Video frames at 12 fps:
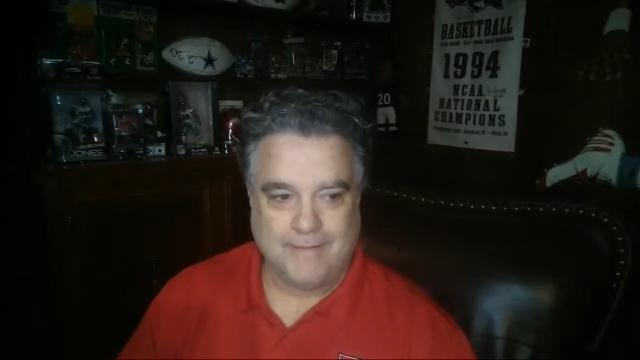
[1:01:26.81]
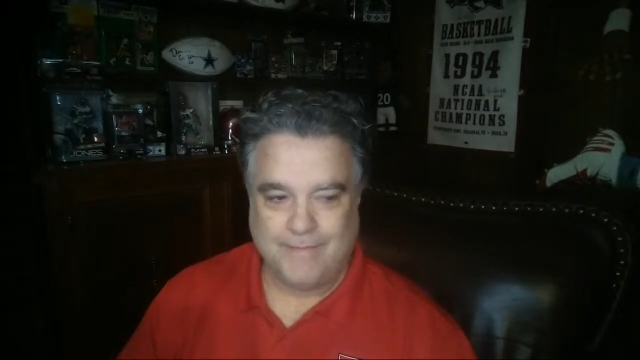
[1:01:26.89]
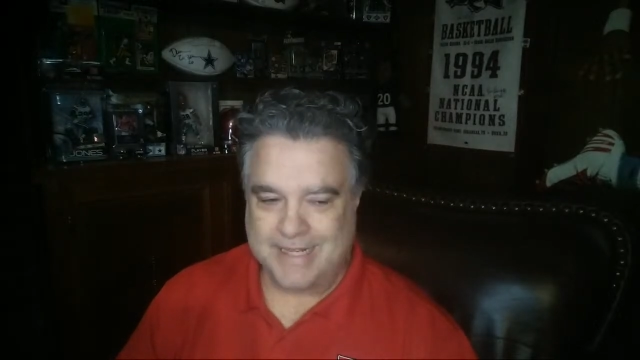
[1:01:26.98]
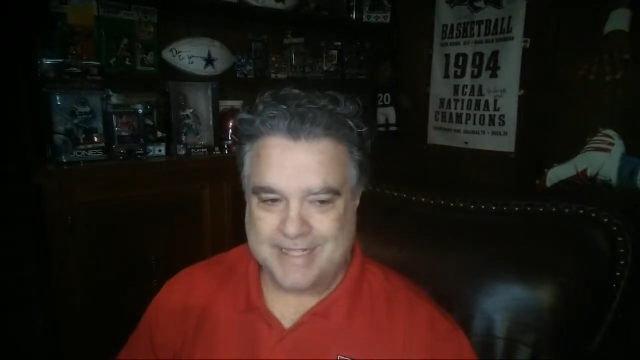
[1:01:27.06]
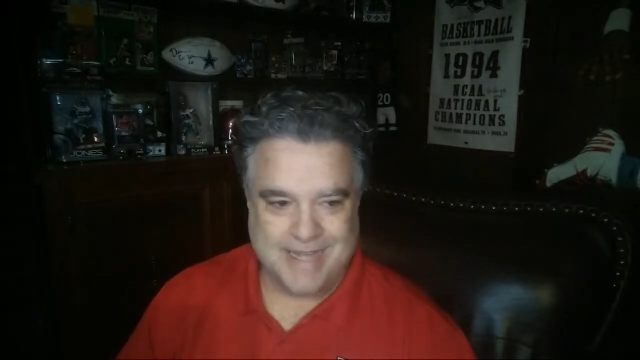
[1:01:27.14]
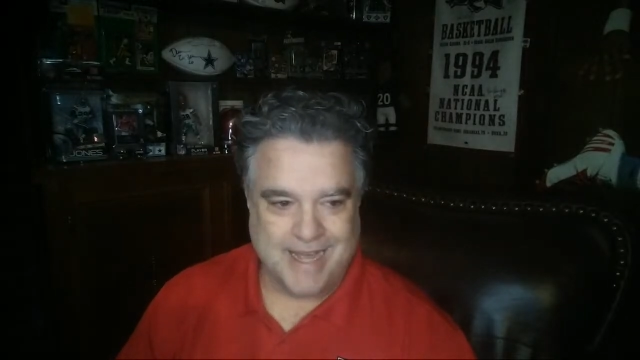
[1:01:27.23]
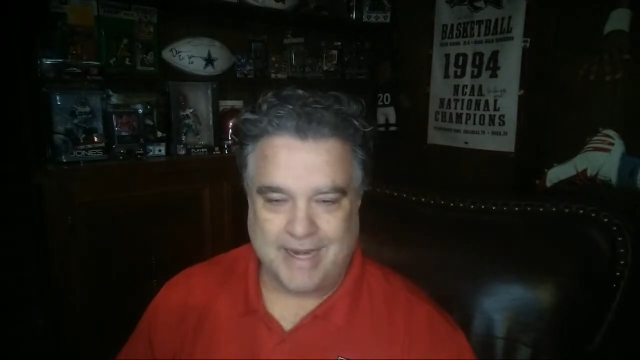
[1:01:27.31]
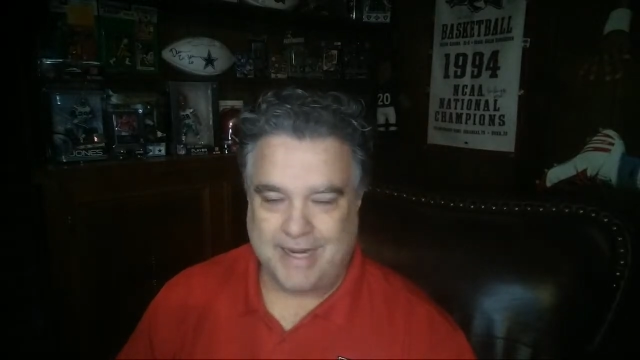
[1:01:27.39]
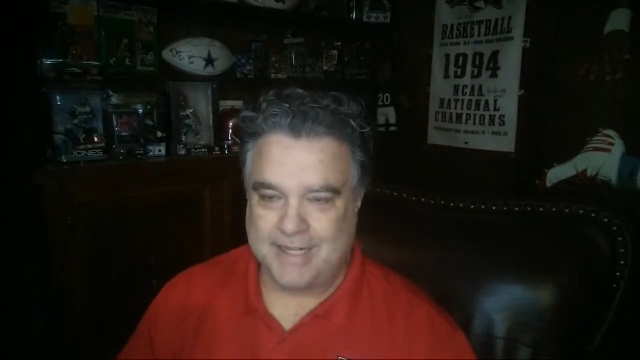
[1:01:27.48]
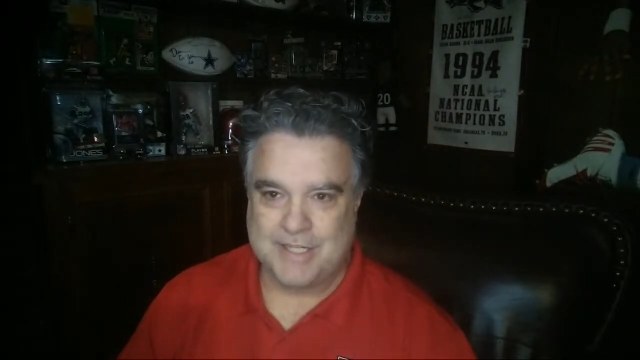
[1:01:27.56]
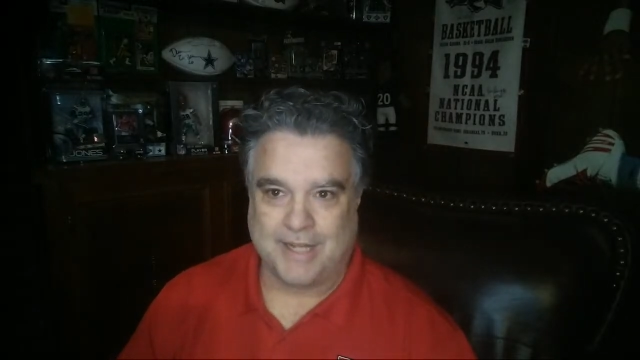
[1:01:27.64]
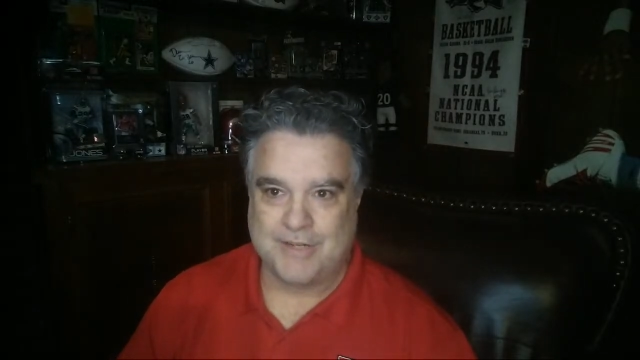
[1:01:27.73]
That's not an
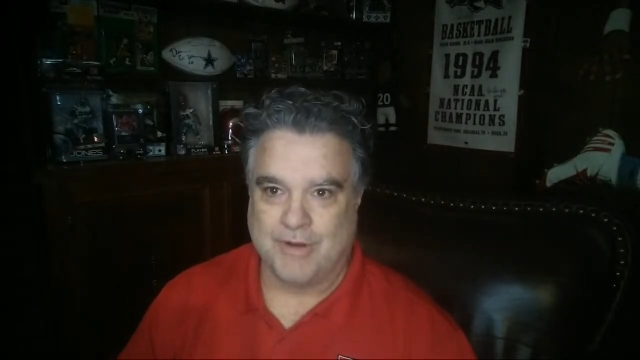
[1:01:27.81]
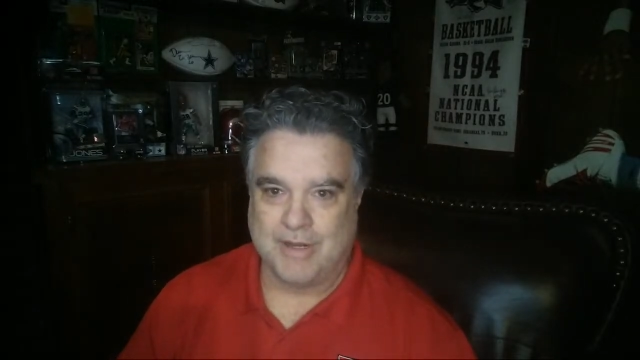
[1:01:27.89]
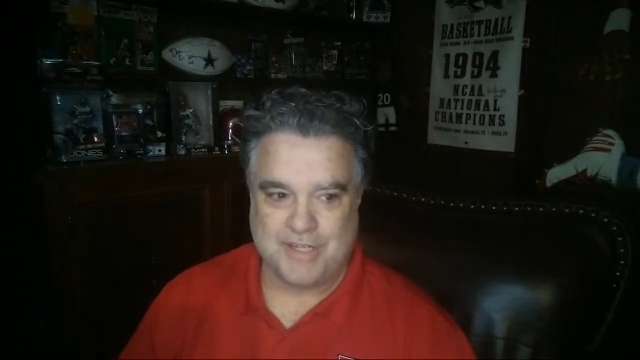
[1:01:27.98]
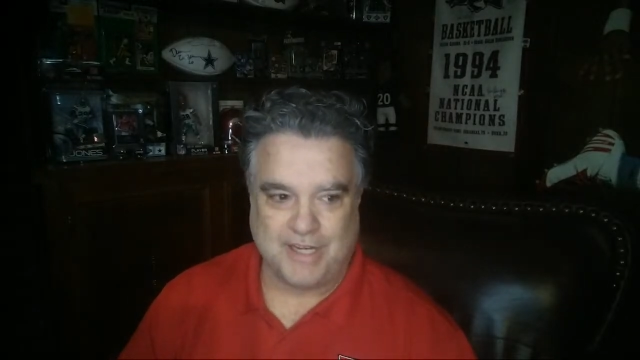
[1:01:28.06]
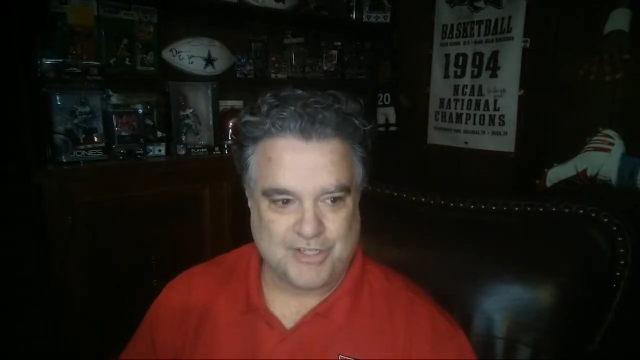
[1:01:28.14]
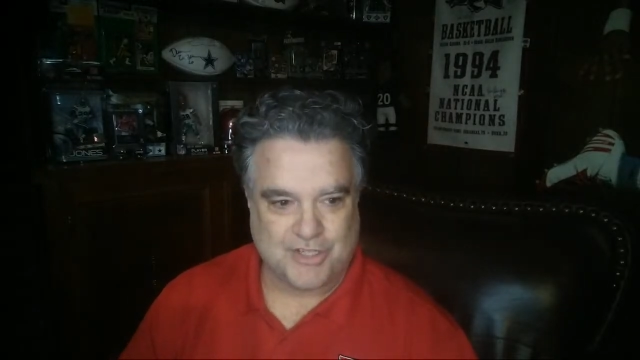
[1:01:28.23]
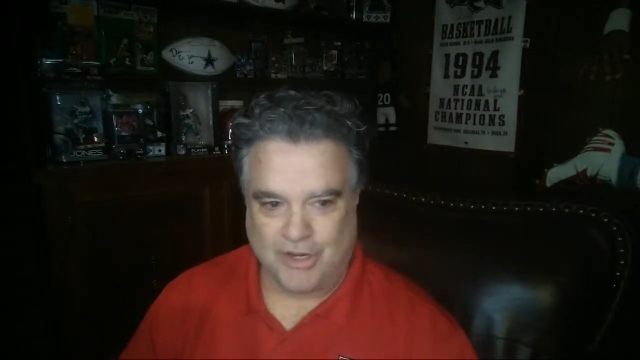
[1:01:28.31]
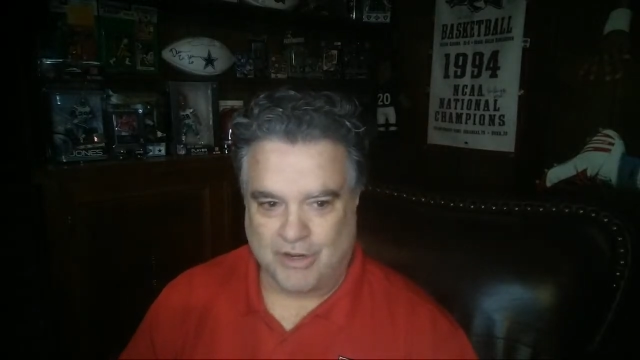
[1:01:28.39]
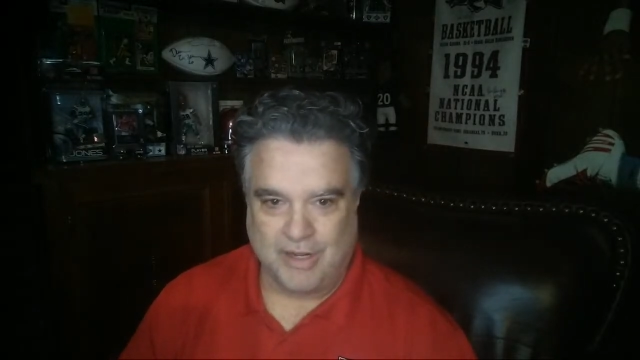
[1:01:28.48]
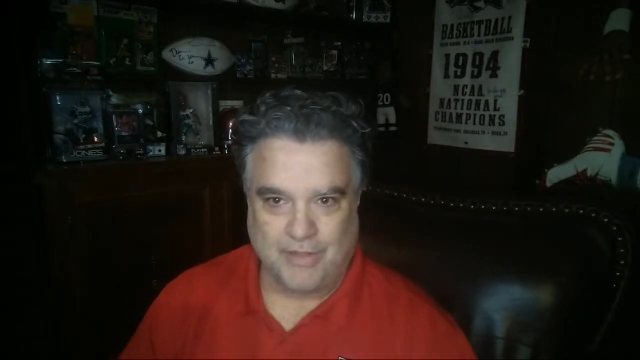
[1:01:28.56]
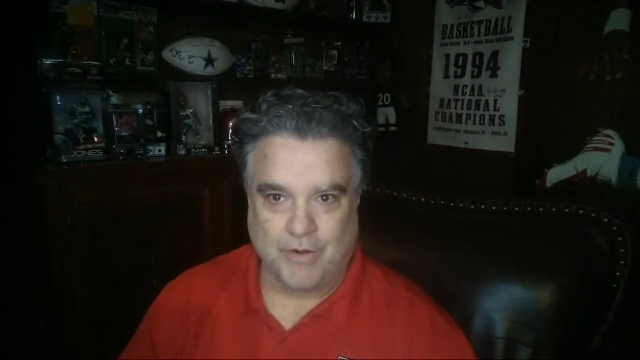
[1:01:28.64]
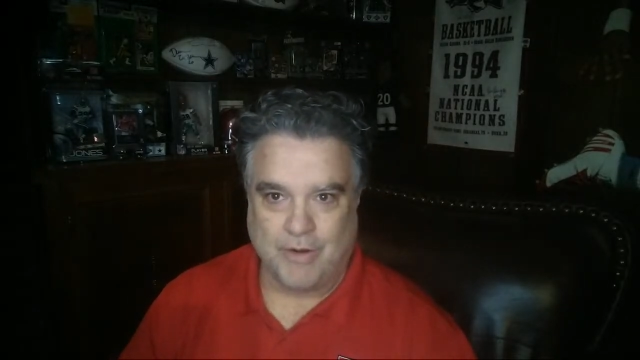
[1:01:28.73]
exaggeration. He's
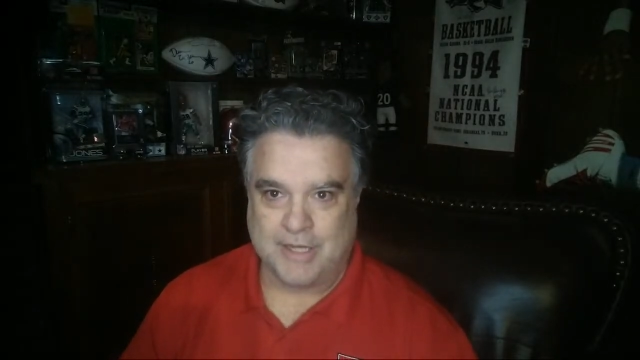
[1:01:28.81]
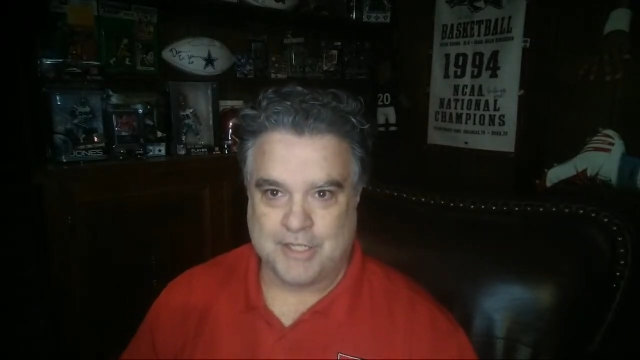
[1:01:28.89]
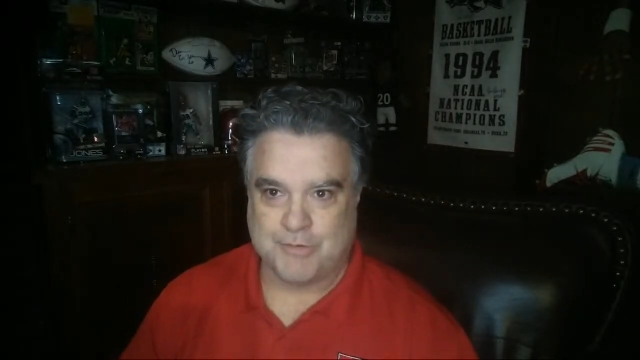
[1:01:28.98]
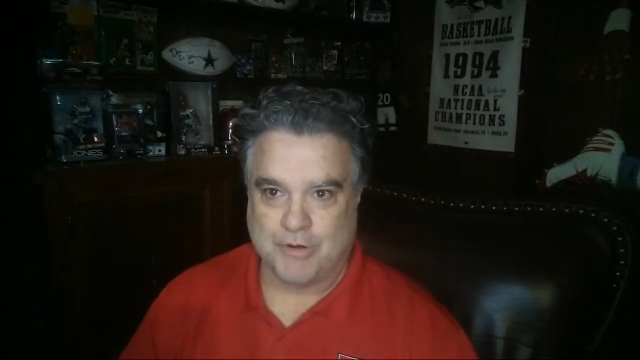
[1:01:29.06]
certainly the greatest